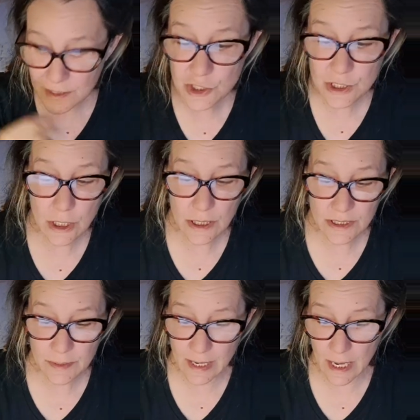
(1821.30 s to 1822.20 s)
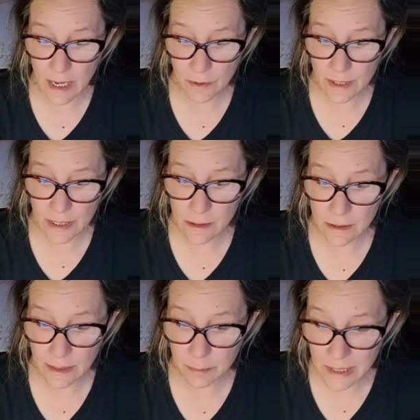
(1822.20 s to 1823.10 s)
Then she talks about how they
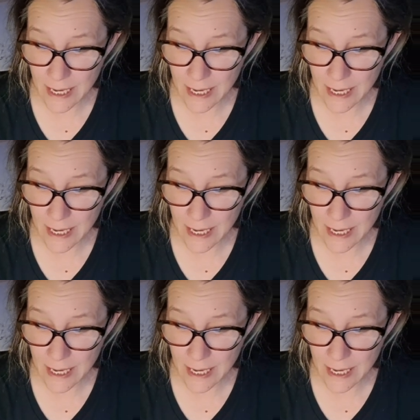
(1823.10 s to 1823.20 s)
collect